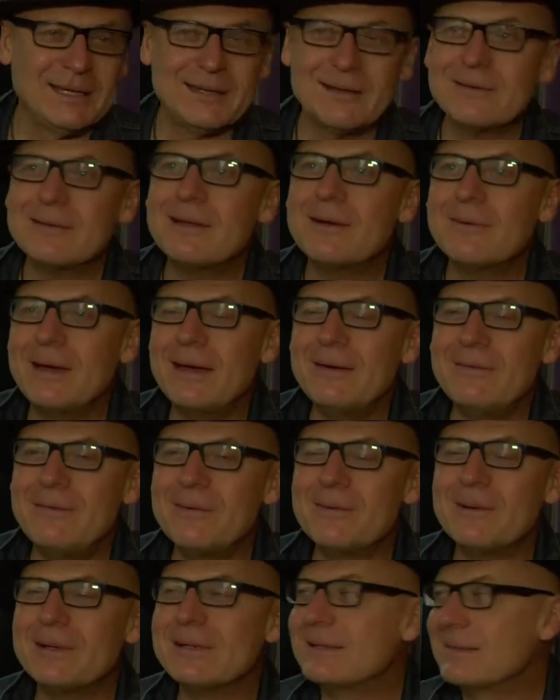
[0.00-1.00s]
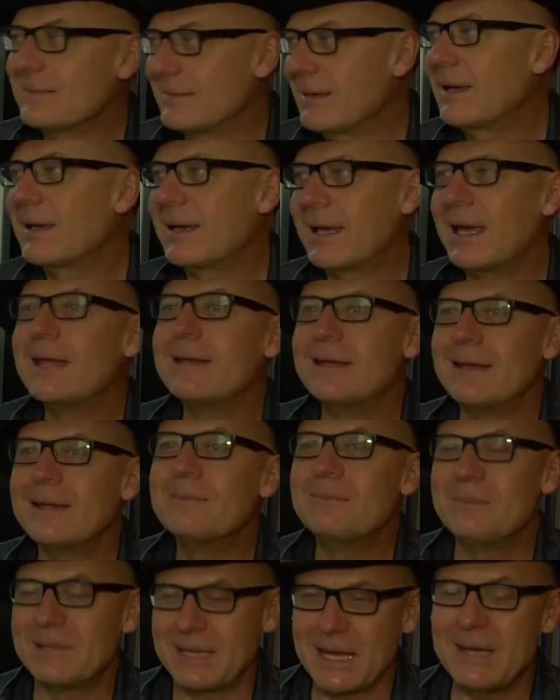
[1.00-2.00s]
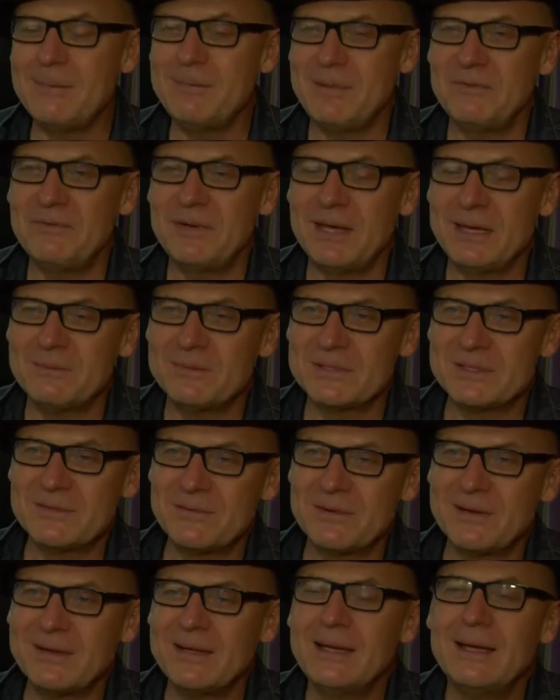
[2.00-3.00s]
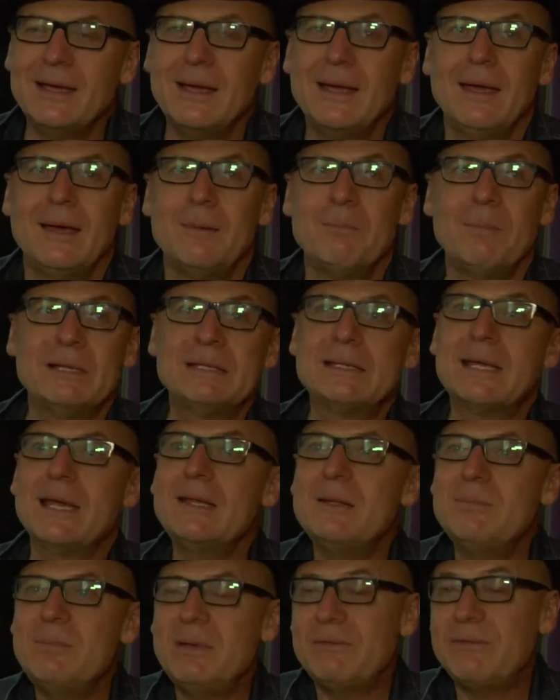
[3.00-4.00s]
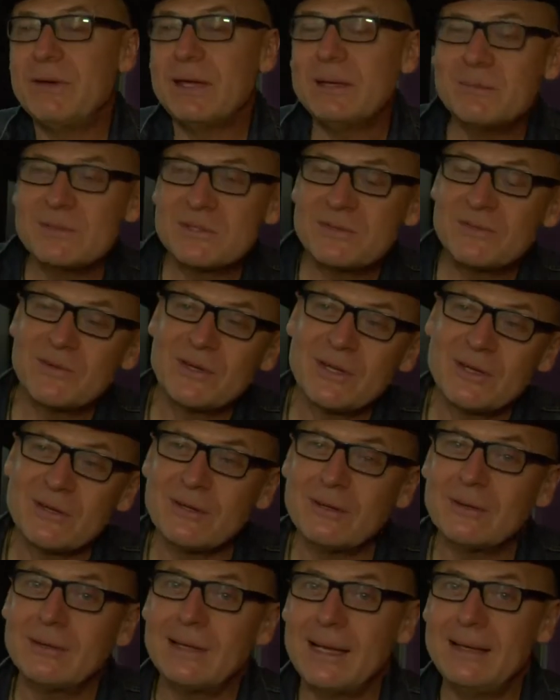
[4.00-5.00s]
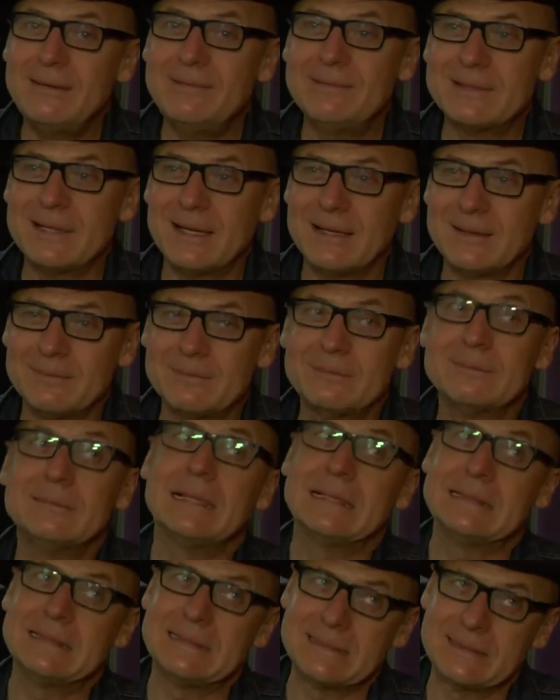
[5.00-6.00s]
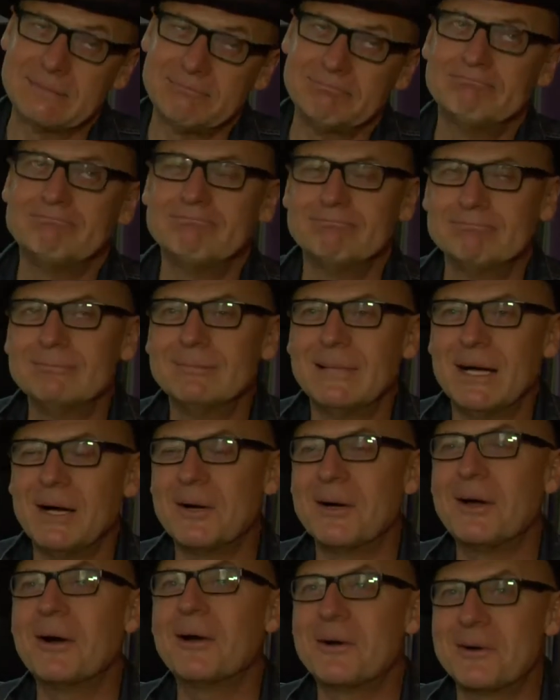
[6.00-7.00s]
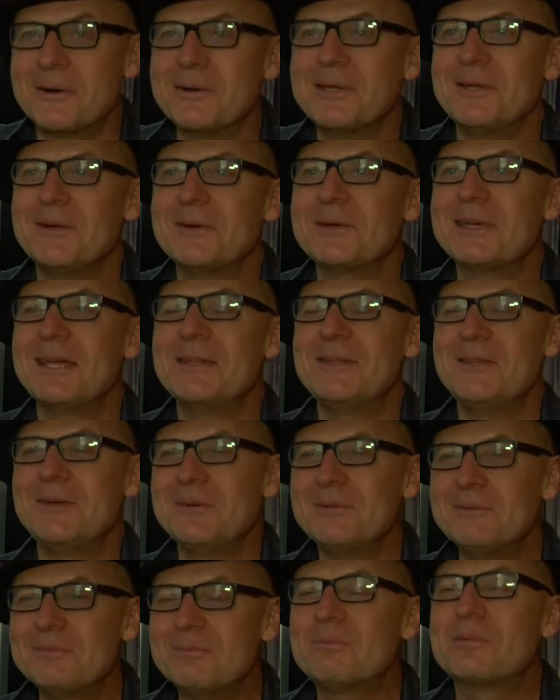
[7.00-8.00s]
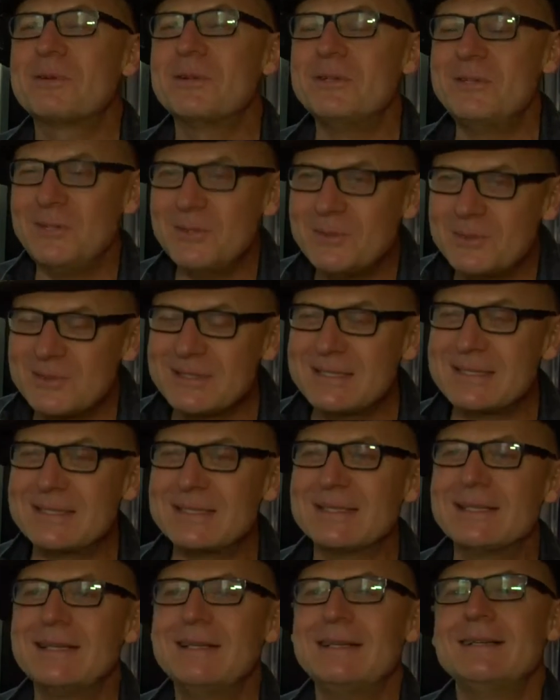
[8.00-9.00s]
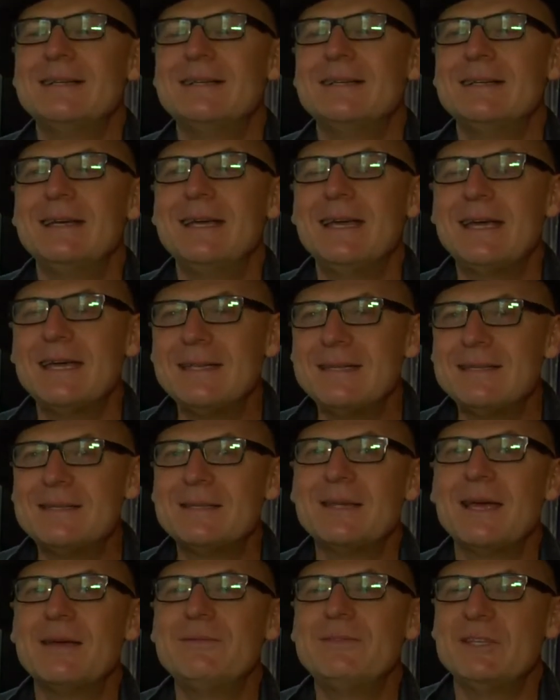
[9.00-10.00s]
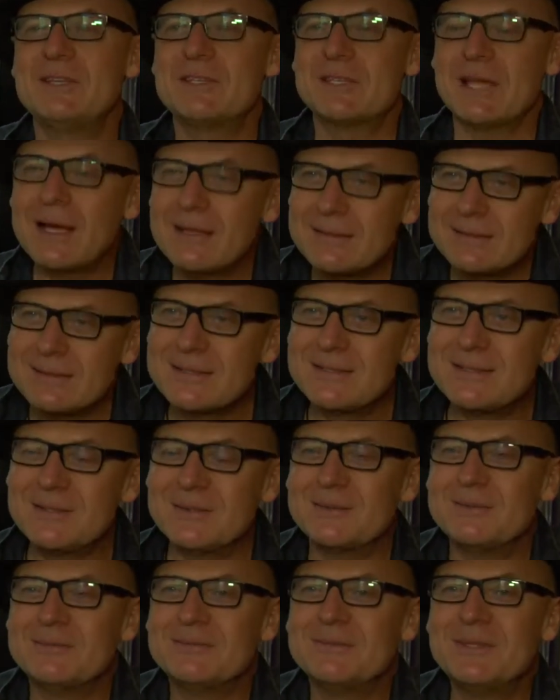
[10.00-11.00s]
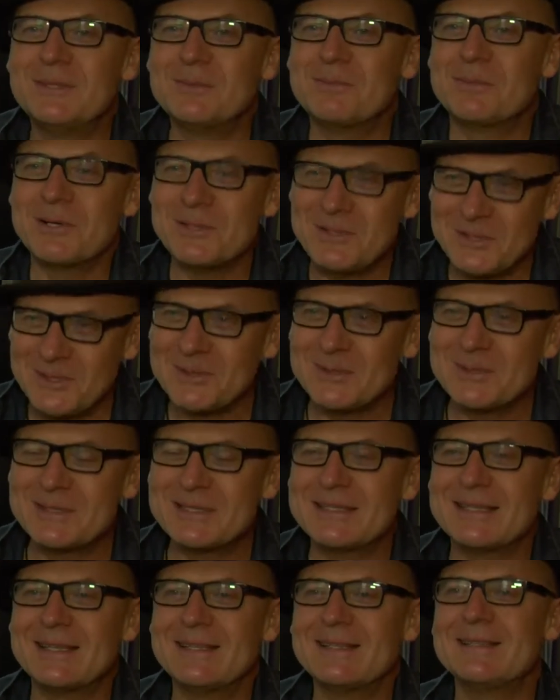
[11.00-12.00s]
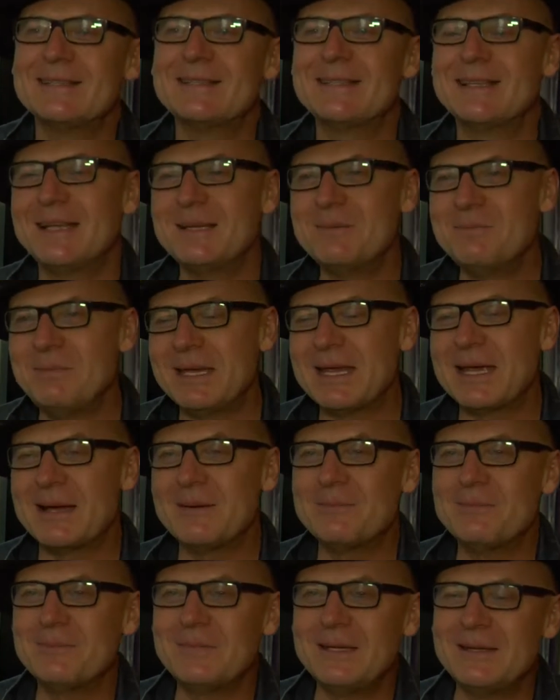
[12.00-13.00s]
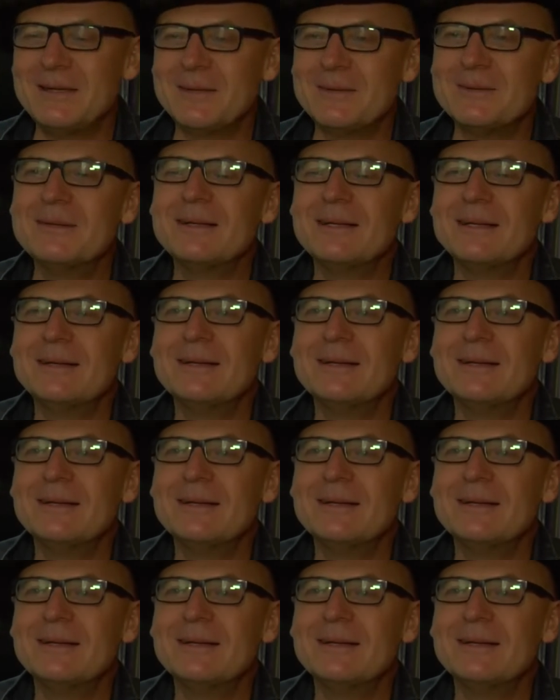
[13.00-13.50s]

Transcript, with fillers: you know, now everyone can can be famous. Can have for, a crack at it. But can you be famous for your whole lifetime? That's, or, or you know, can you produce, and have the chance to to produce and and become you know,